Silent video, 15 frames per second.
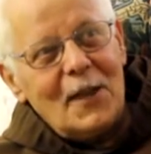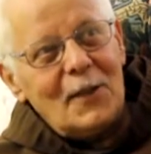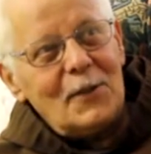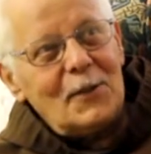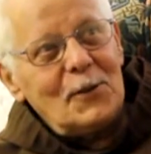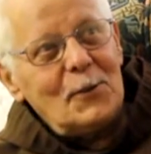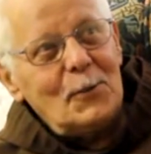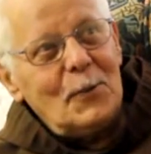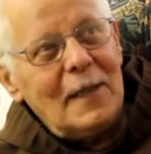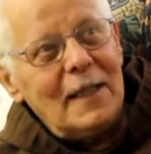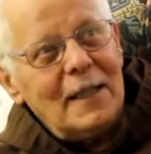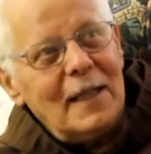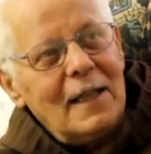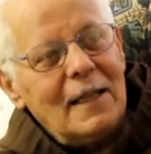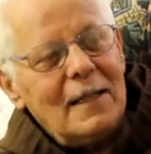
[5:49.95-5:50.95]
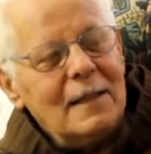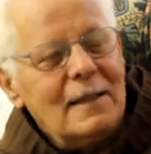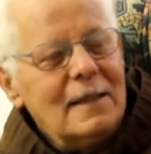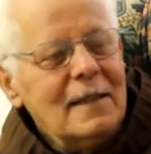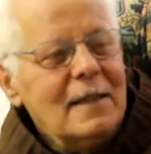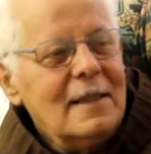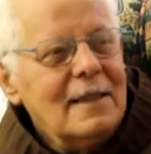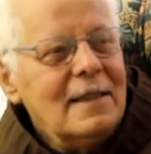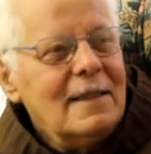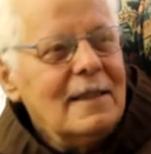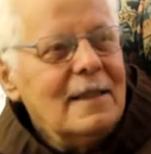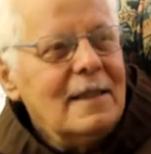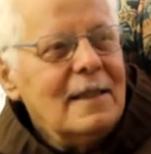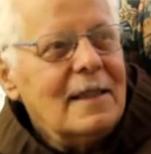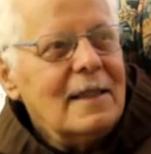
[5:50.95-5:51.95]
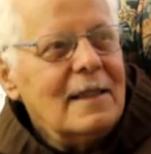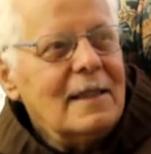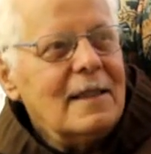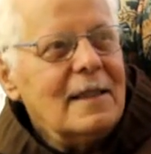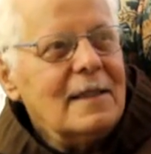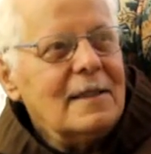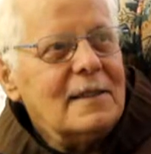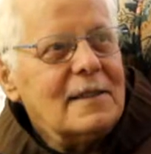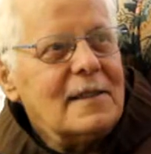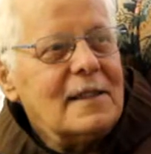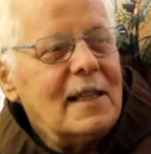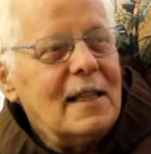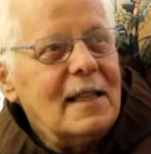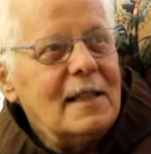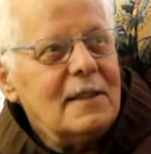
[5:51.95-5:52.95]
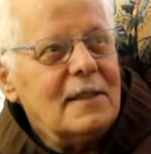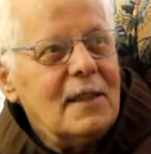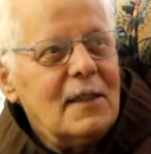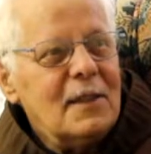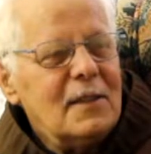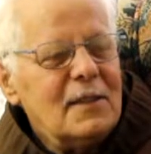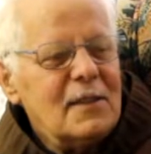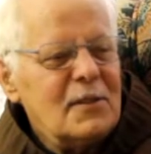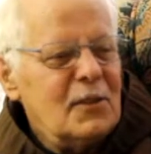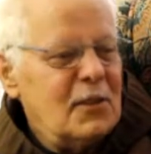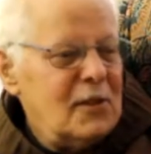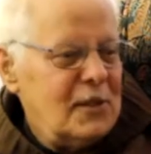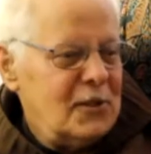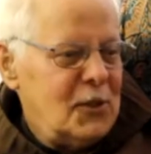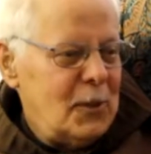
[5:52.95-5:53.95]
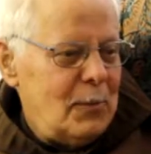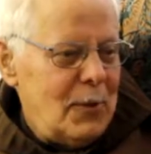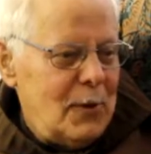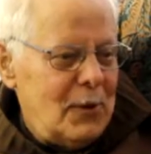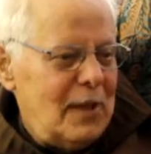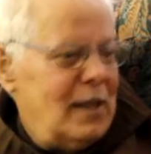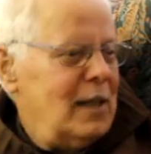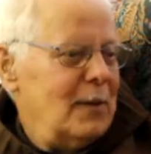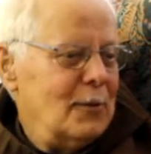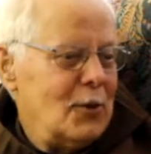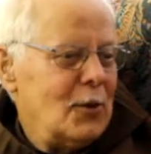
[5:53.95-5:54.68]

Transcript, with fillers: go to one day and then decide, no, it's not the job, I'll